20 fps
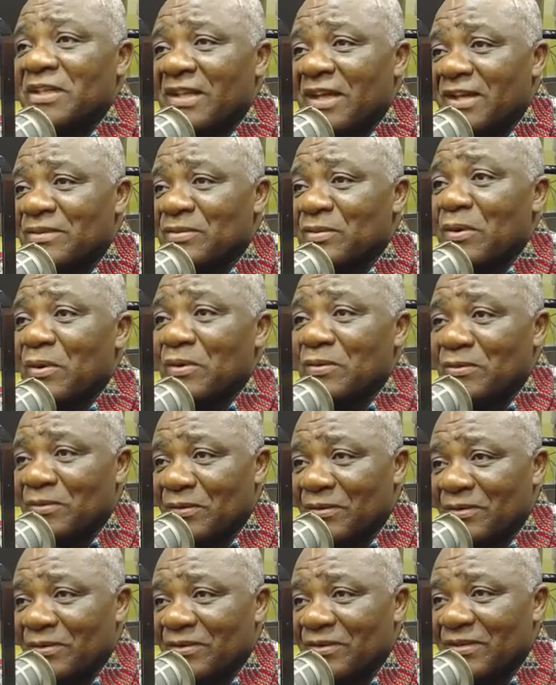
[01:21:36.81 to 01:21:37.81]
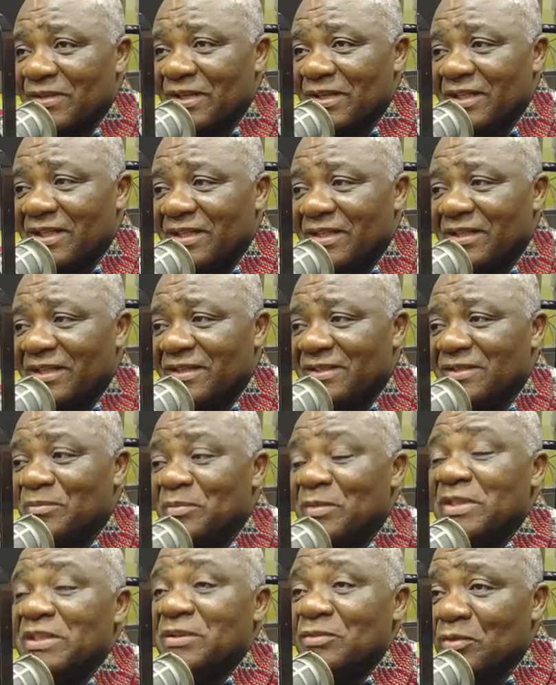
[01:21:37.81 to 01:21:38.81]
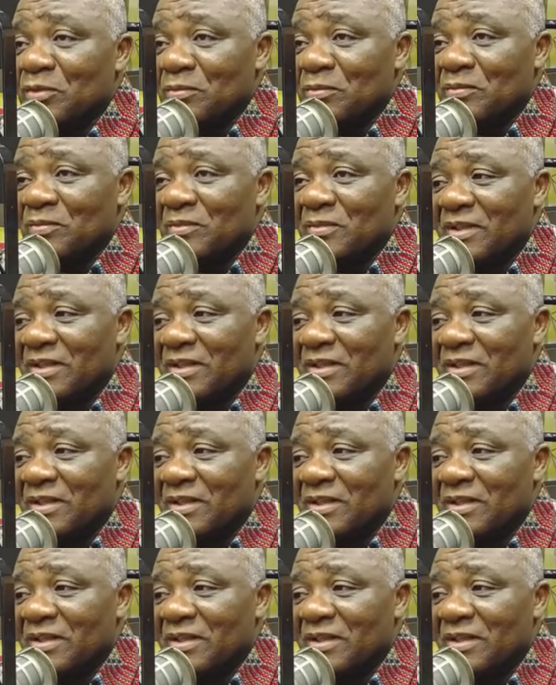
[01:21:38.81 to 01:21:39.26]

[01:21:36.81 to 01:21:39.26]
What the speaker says: has gone wrong. And me jitum.